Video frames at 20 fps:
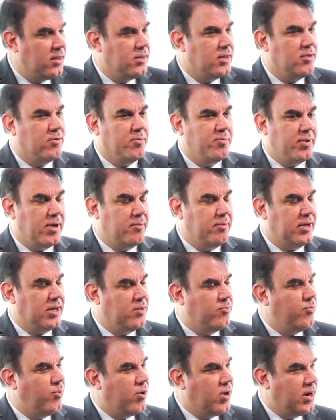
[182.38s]
The
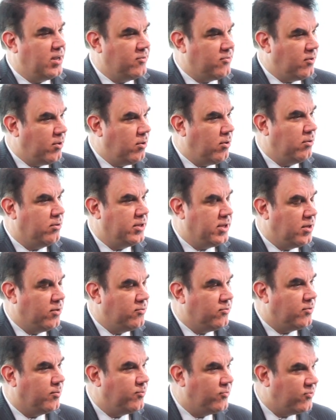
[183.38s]
Republican Party is a wholly
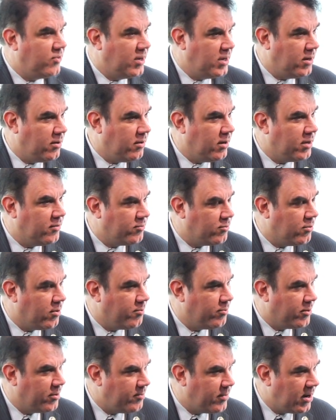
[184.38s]
owned subsidiary of
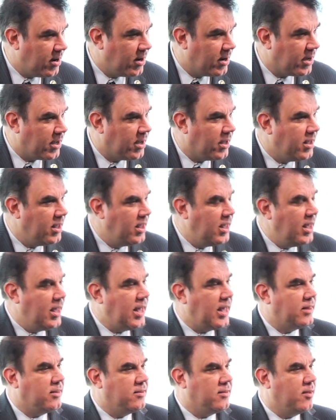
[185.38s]
corporate America,
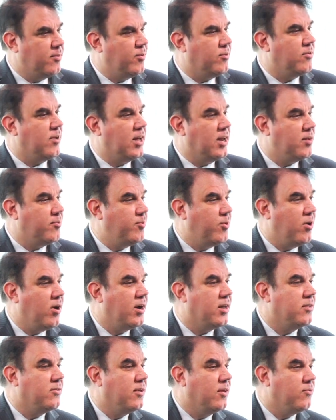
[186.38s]
and the Democratic
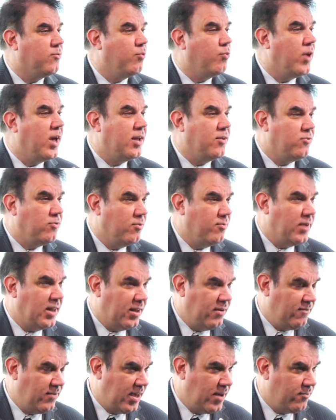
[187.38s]
Party does way too
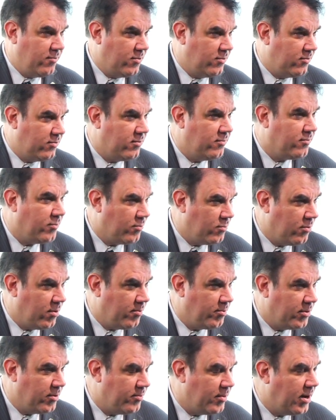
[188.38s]
many favors for
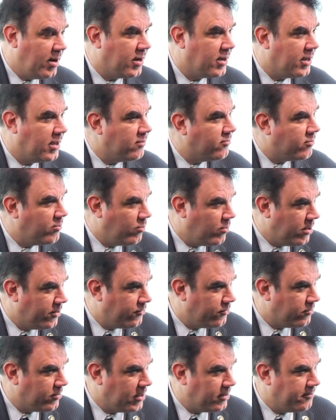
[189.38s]
corporate America and for Wall
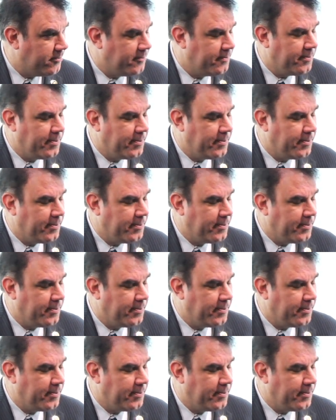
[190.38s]
Street.